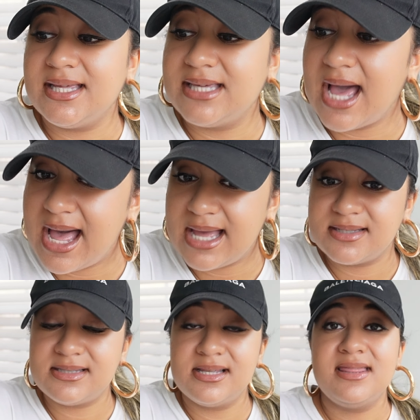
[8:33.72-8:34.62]

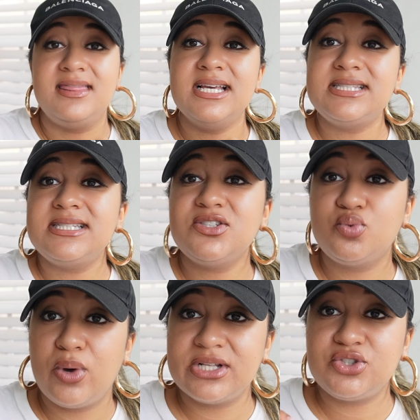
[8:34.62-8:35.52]
Guys, this is
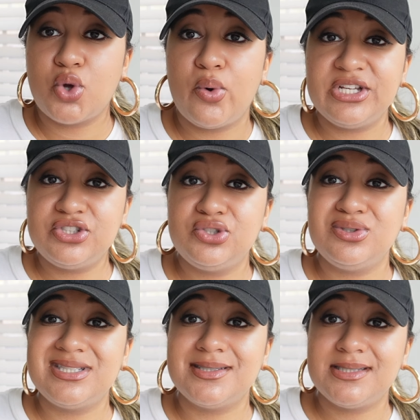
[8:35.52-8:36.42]
what's going
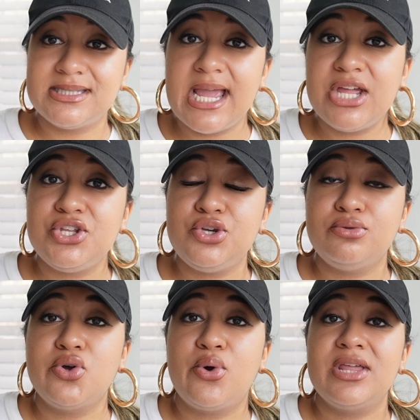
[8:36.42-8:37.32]
to sustain you
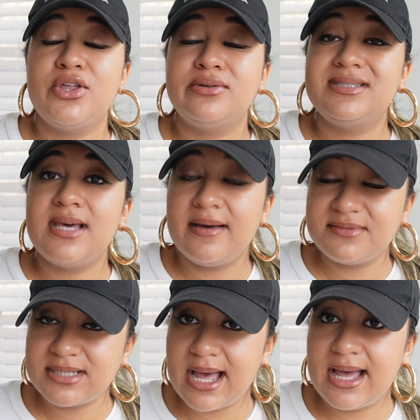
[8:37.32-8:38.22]
during those
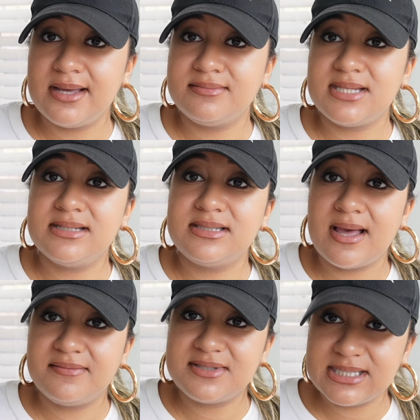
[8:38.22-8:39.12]
tough times and
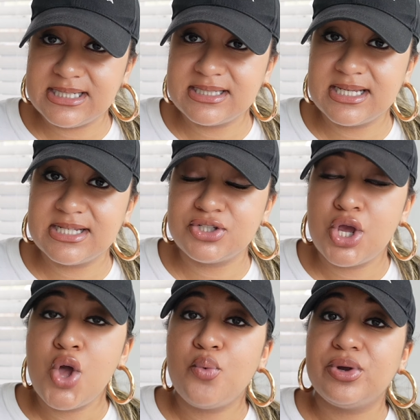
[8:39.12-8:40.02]
tough seasons
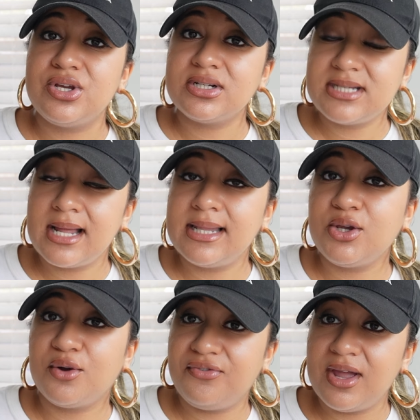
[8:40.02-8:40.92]
when you're telling
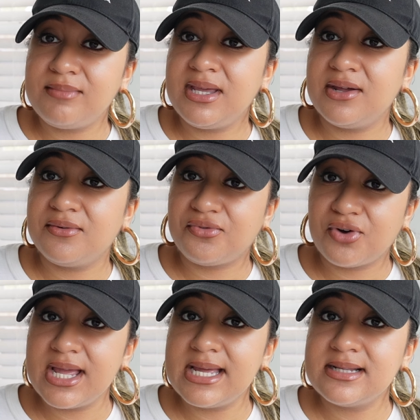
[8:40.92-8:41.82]
your family and
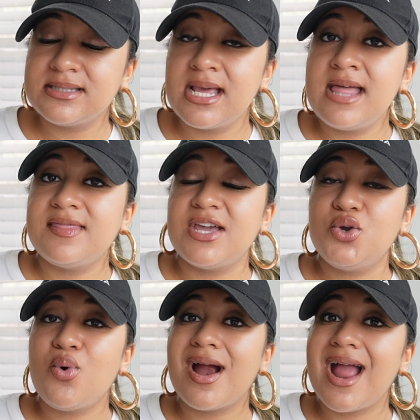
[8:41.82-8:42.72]
friends that
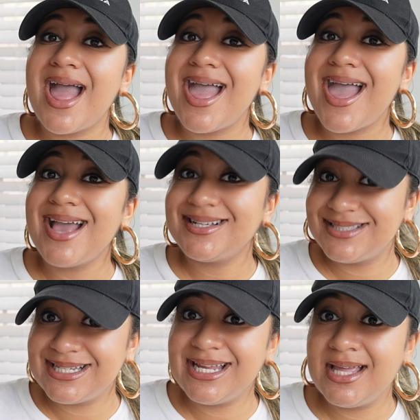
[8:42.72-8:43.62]
you are
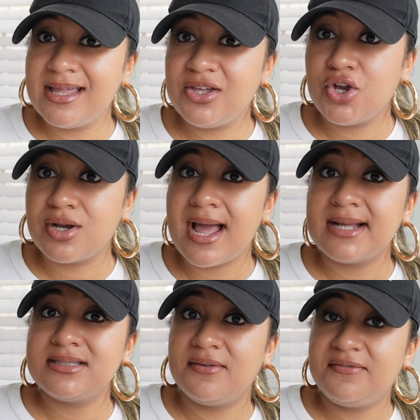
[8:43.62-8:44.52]
exiting your
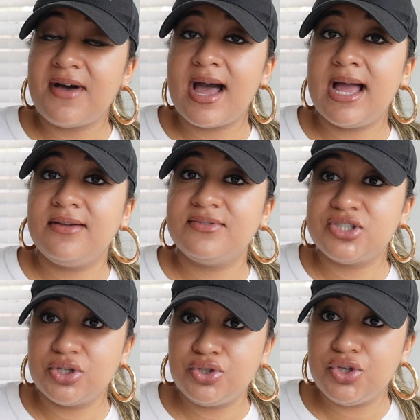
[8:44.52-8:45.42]
nine to five
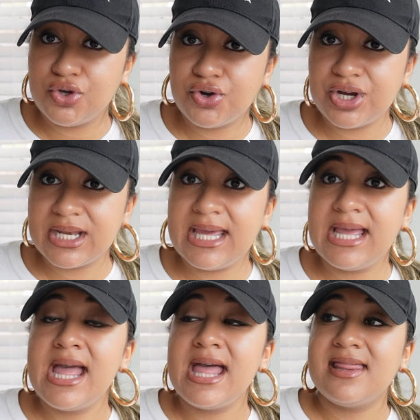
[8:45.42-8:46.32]

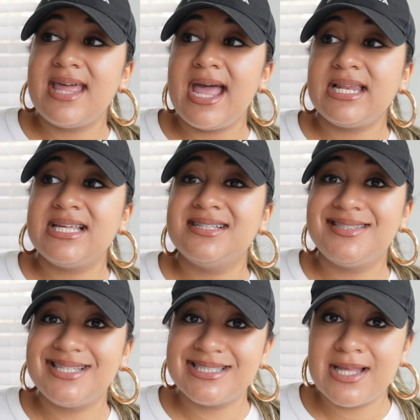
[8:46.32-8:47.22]
security, that
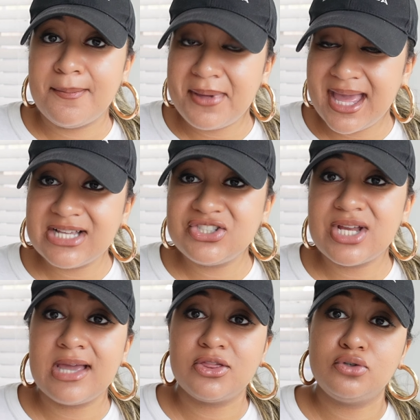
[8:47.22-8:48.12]
consistent
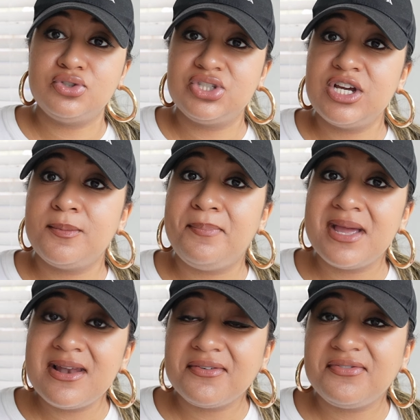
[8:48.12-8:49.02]
paycheck, those good
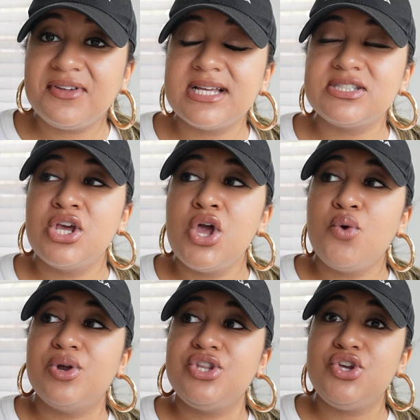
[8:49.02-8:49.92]
benefits,
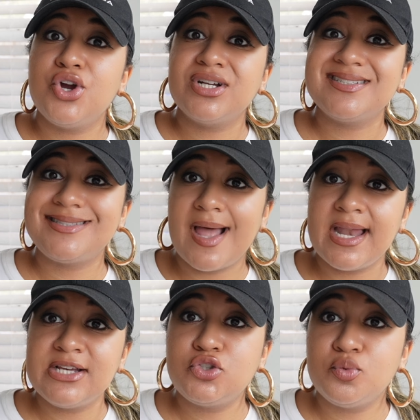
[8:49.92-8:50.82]
when you're
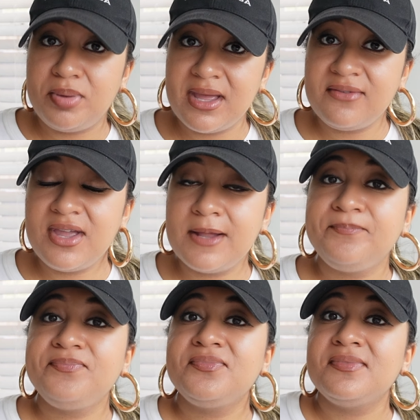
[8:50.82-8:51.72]
deciding to
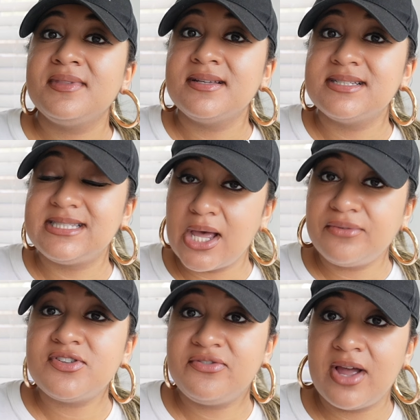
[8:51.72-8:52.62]
pivot,
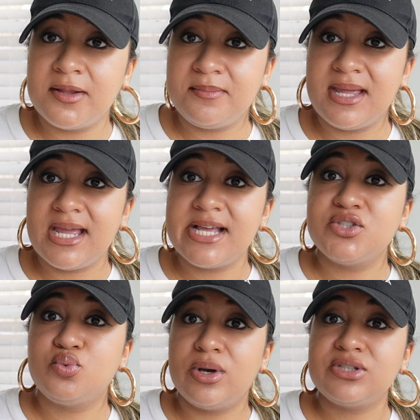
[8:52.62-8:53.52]
self-development
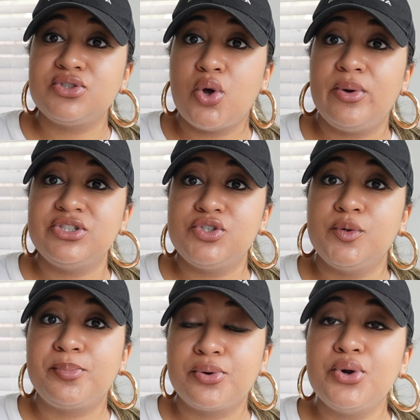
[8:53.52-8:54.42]
is what's going to
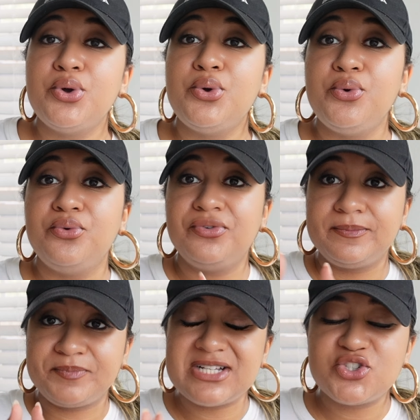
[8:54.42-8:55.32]
prove
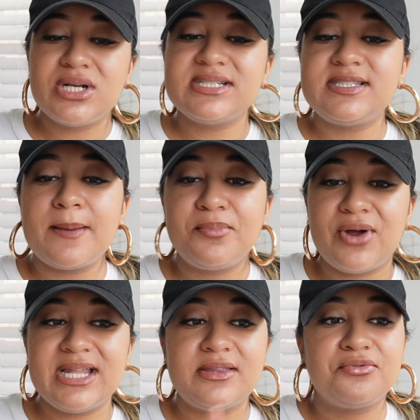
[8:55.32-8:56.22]
it's going to
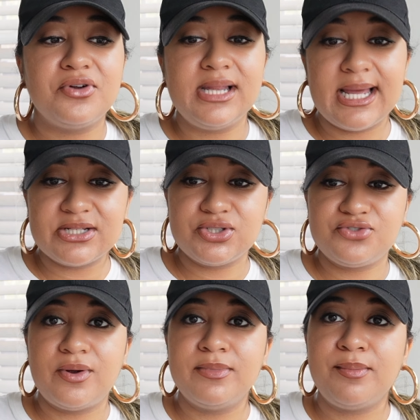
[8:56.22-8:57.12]
separate the freelancers
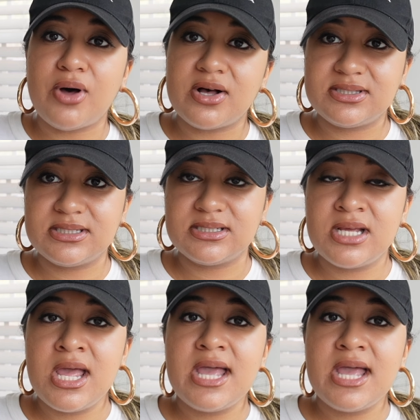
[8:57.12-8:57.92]
from the bosses.